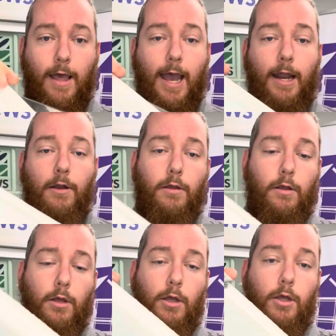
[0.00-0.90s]
that.
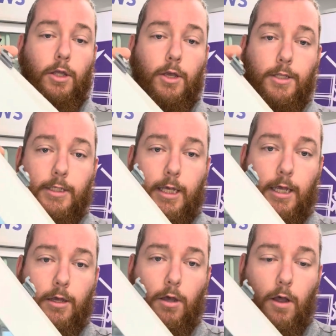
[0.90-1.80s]
You can
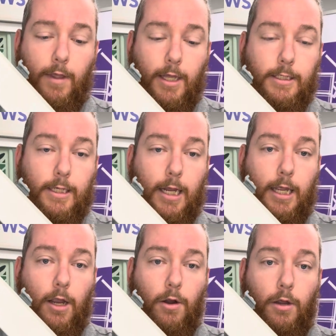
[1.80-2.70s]
see on the inside
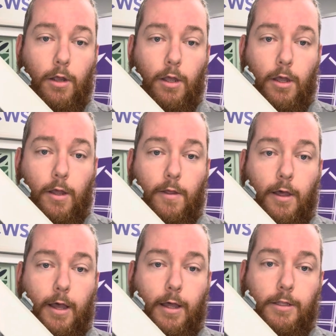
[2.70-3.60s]
here
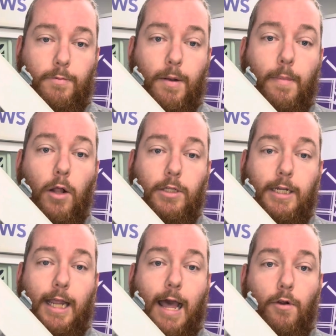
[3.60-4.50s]
it's been melted
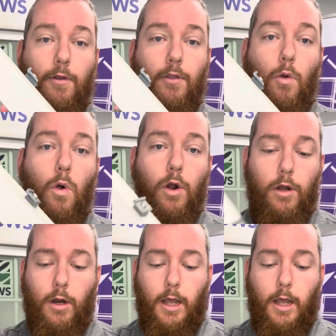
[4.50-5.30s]
together in the corner.